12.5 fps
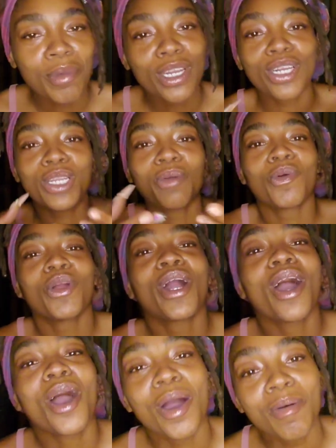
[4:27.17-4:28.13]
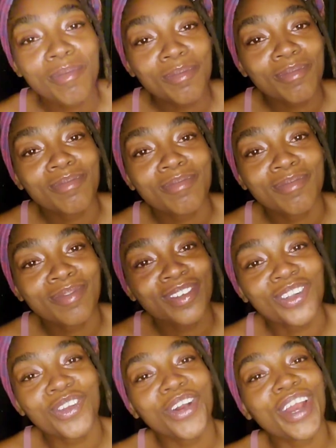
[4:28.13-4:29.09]
Clearly more calm,
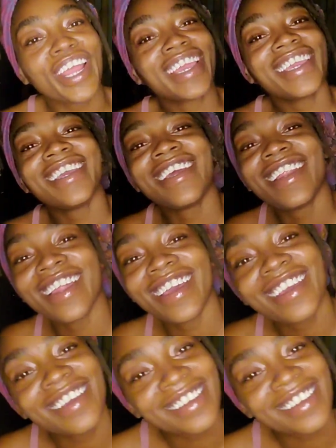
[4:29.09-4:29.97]
tranquile